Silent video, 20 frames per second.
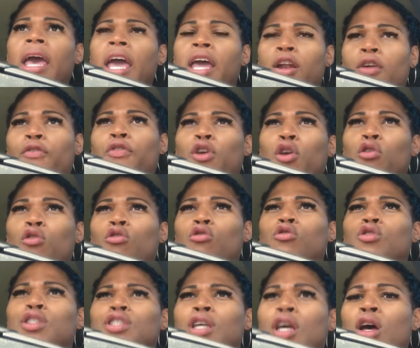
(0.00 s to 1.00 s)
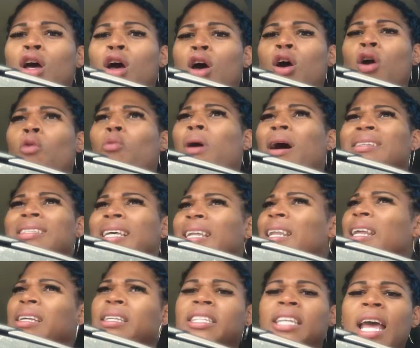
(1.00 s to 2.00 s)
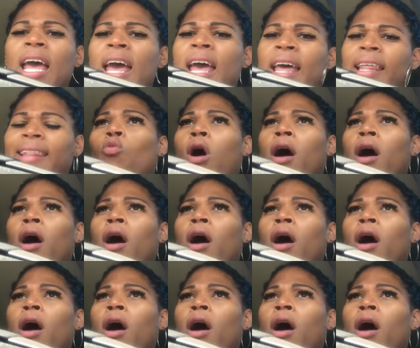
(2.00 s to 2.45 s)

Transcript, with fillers: interviews wasn't legit.